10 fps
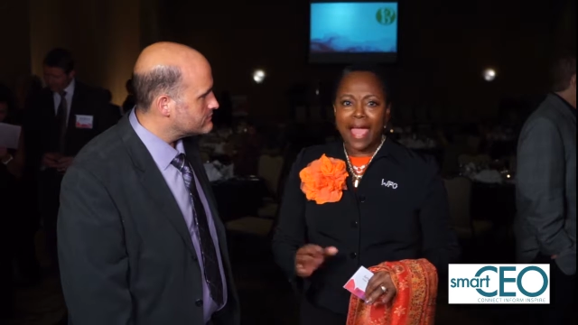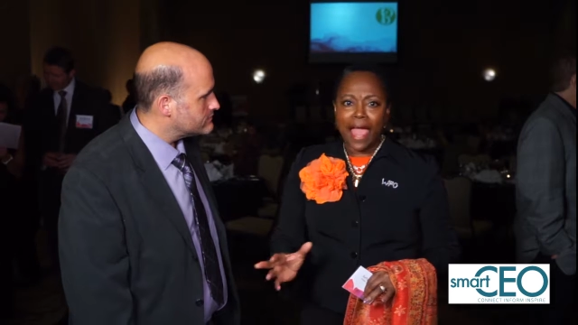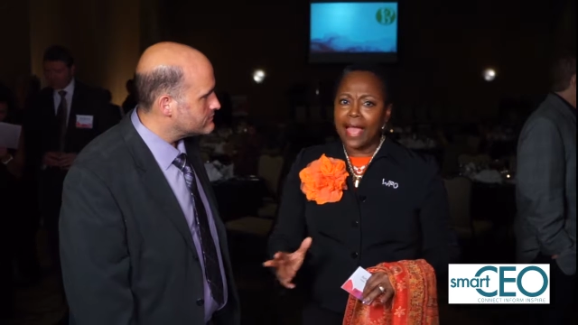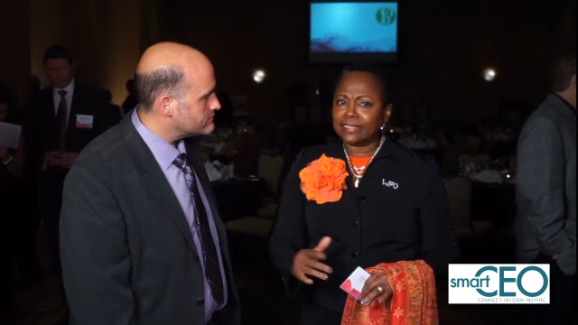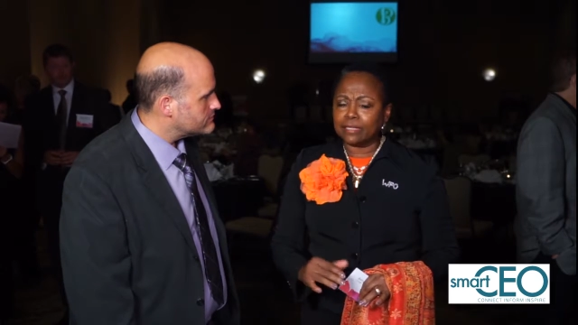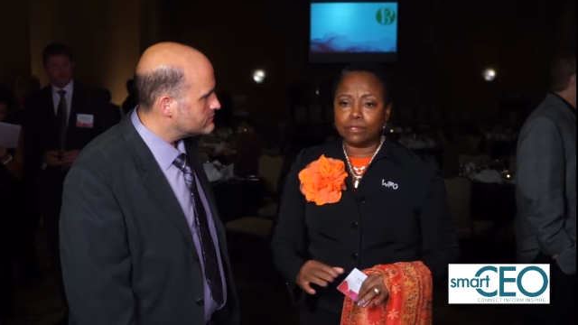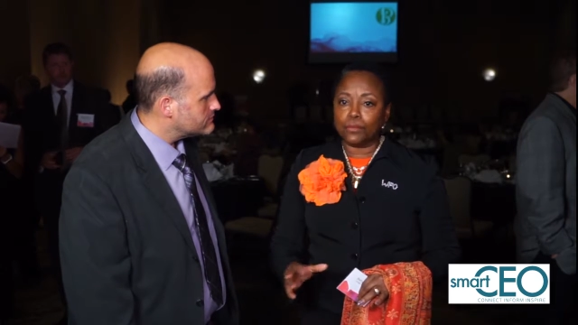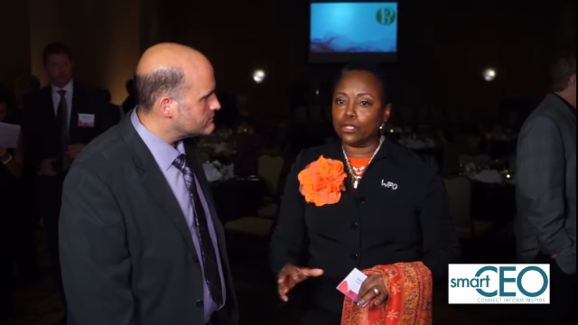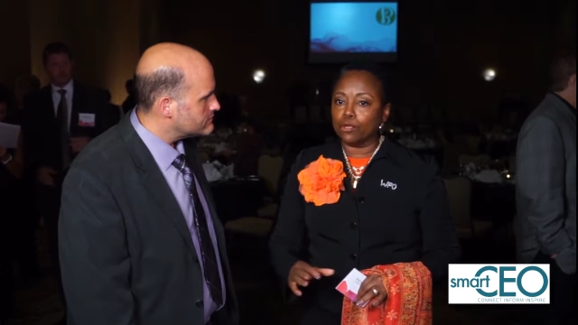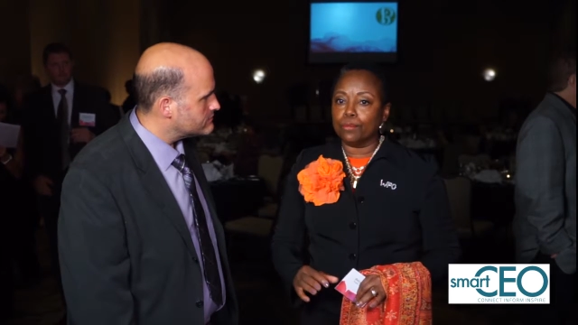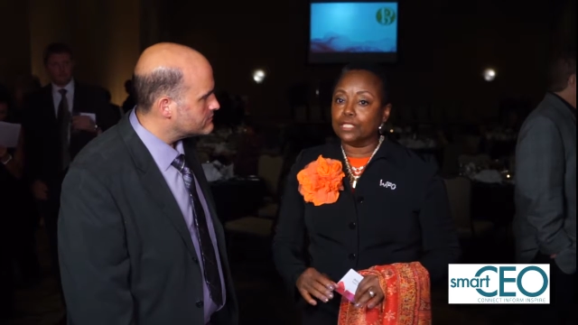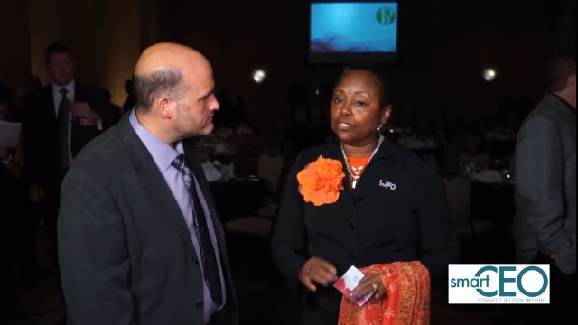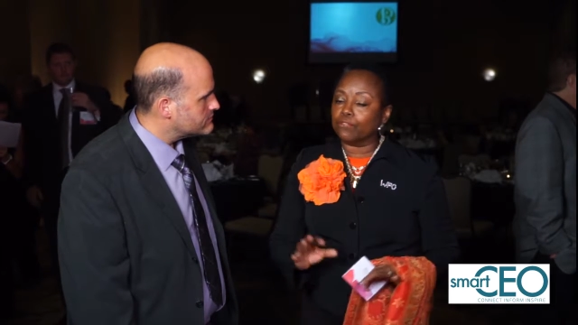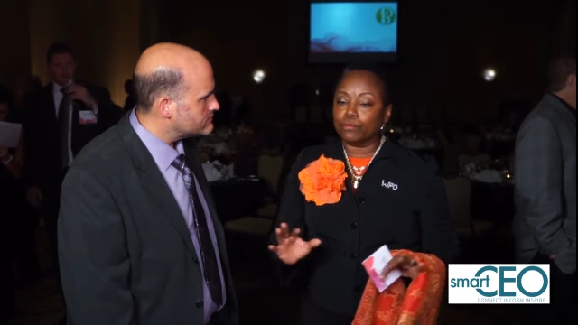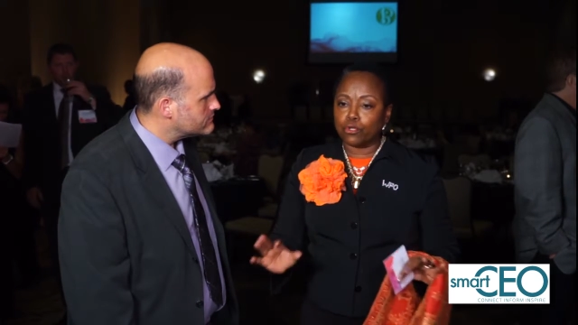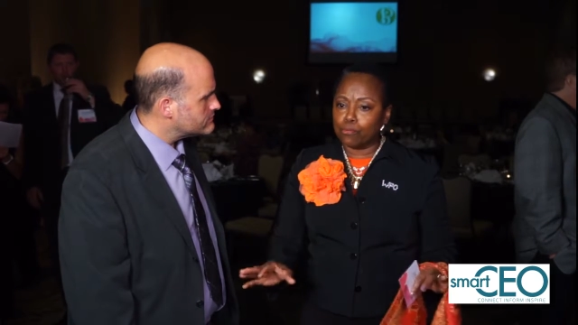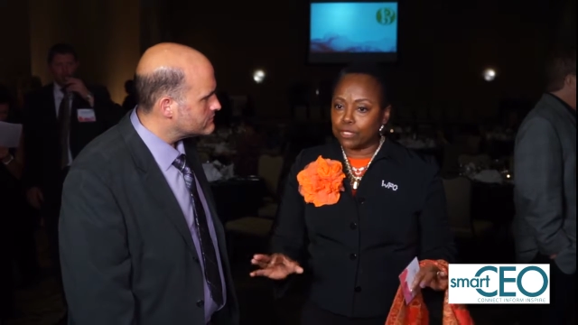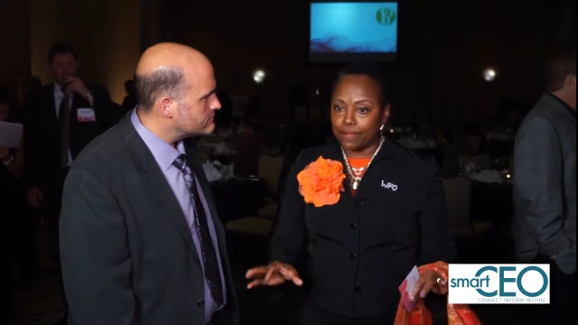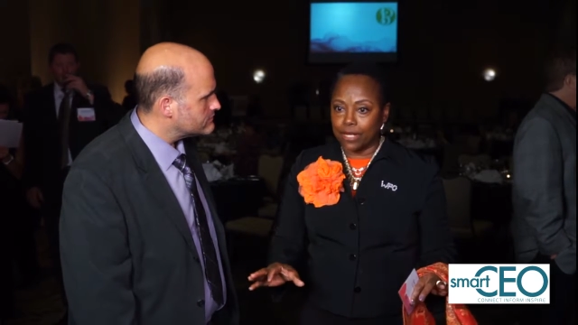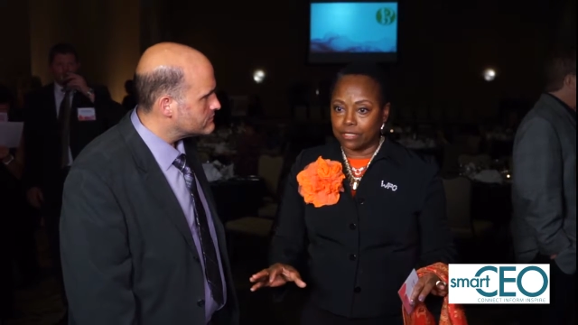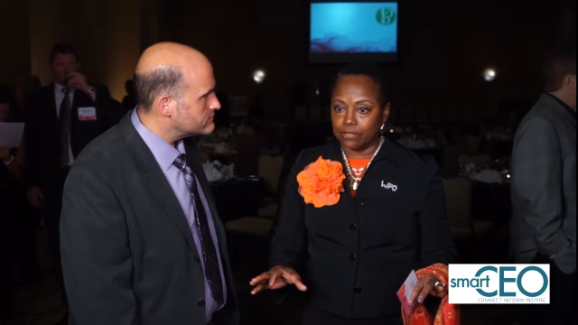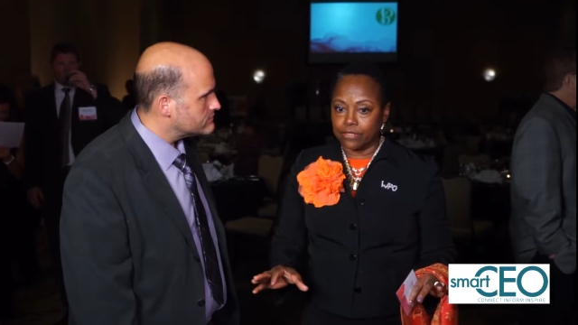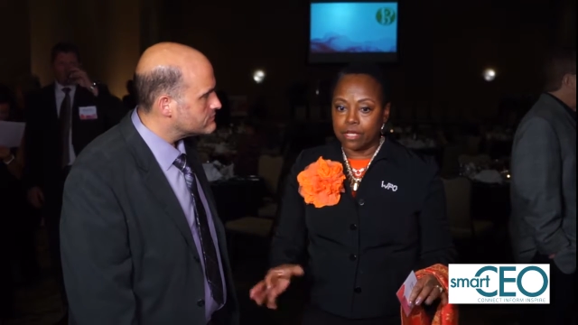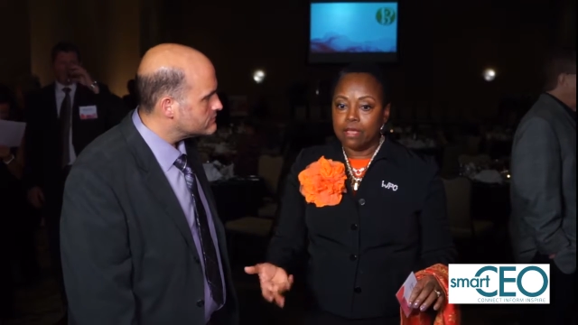Speaker 1: ask them to be your mentor from two perspectives